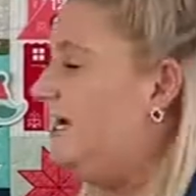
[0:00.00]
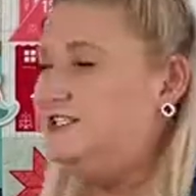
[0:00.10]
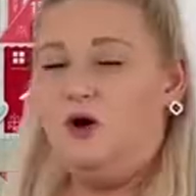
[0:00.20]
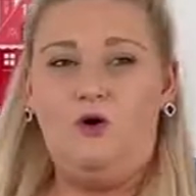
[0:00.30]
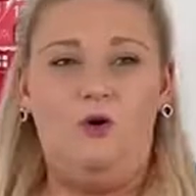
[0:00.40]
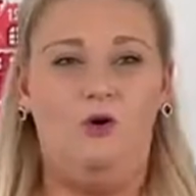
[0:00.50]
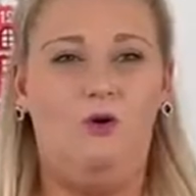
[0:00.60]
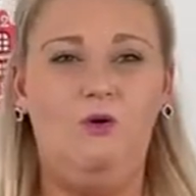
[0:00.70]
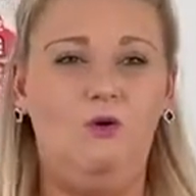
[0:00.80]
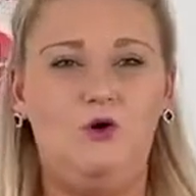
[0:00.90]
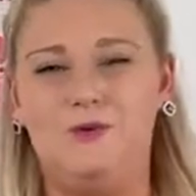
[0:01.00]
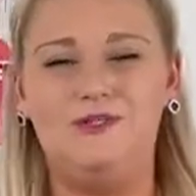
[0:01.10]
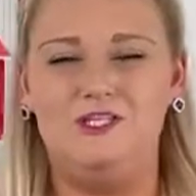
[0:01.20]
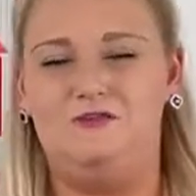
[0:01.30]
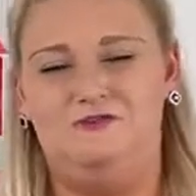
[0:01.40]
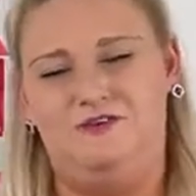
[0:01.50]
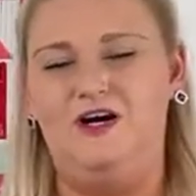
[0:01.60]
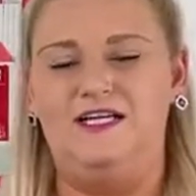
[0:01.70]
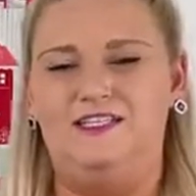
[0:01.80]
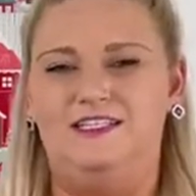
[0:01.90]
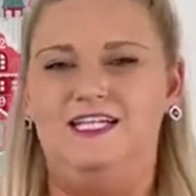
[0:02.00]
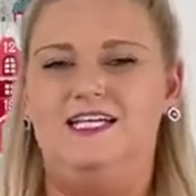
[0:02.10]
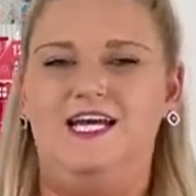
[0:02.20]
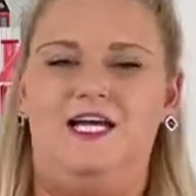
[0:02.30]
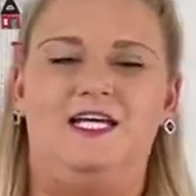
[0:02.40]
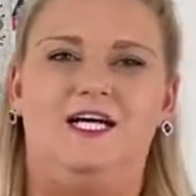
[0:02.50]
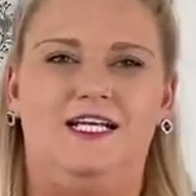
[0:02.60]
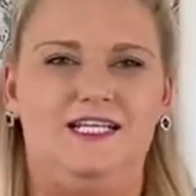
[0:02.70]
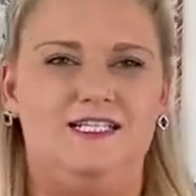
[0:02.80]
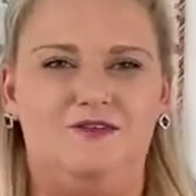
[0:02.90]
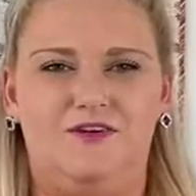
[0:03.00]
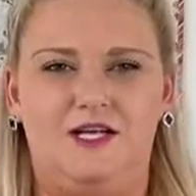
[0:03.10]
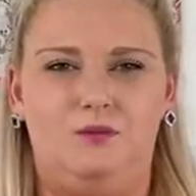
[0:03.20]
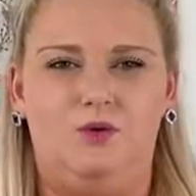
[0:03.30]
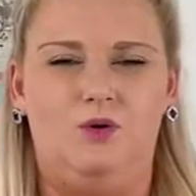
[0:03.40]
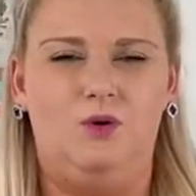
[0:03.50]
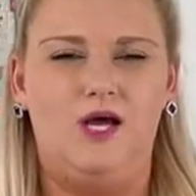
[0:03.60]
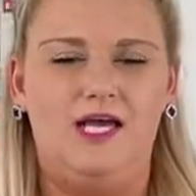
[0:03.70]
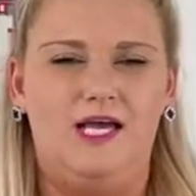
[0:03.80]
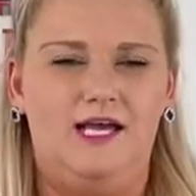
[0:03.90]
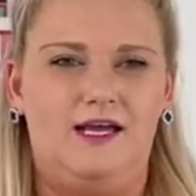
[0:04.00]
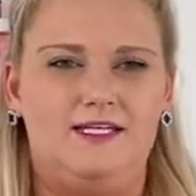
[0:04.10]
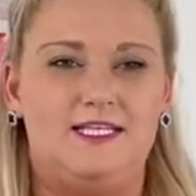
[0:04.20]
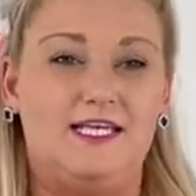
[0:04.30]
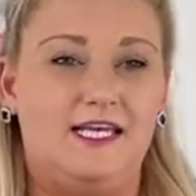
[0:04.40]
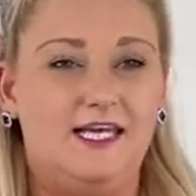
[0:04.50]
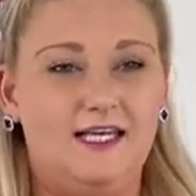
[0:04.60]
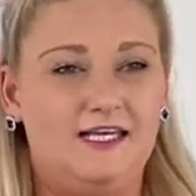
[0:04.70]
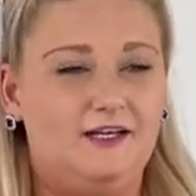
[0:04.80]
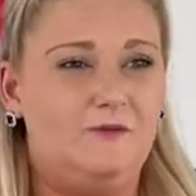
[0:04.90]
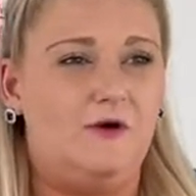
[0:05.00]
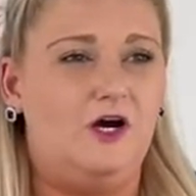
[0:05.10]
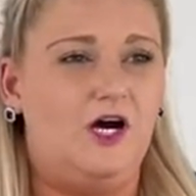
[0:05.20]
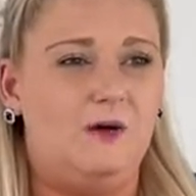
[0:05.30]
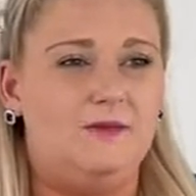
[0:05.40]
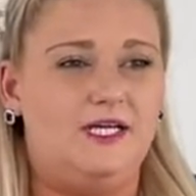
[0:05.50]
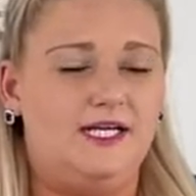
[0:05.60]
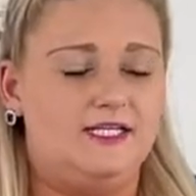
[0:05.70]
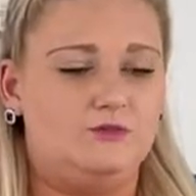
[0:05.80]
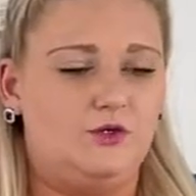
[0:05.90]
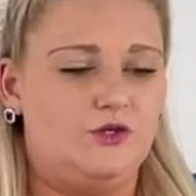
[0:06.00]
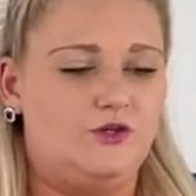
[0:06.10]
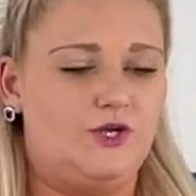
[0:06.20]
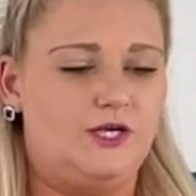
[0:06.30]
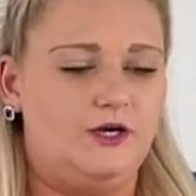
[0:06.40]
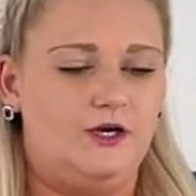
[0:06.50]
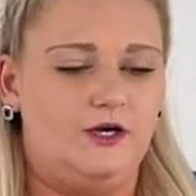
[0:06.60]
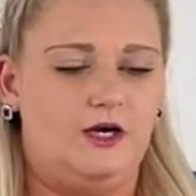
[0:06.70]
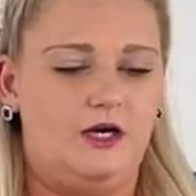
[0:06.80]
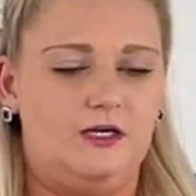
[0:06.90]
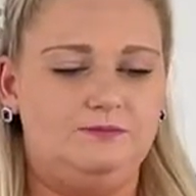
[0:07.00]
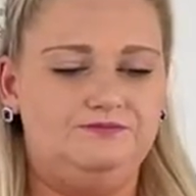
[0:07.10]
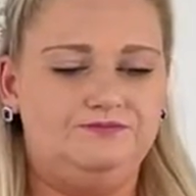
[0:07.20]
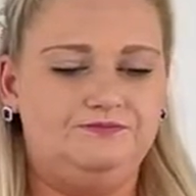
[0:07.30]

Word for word: it's a whole quilt of fun. And it is available as a kit um, and it has one of their um,